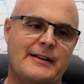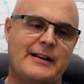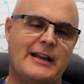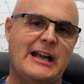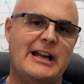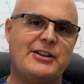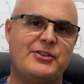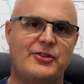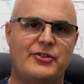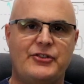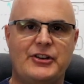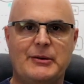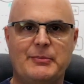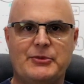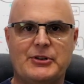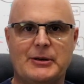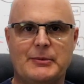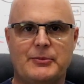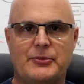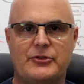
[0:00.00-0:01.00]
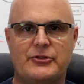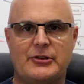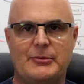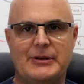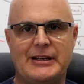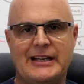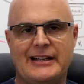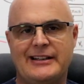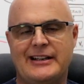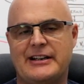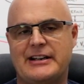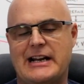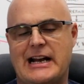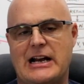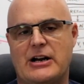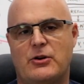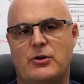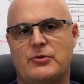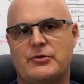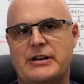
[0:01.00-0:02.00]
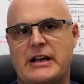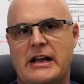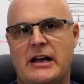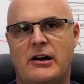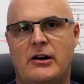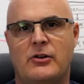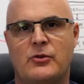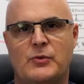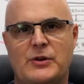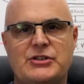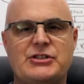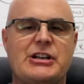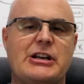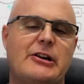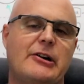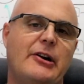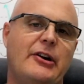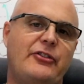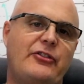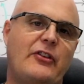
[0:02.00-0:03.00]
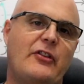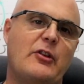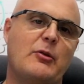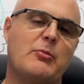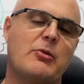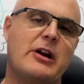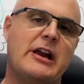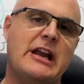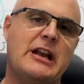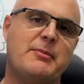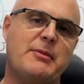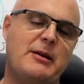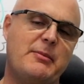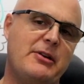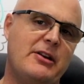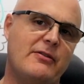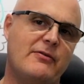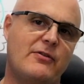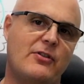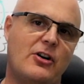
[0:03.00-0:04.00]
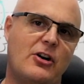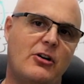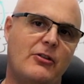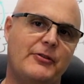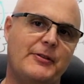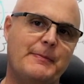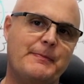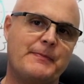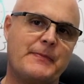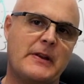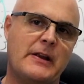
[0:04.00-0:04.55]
and your symptoms to begin to narrow down which areas of the brain may be involved.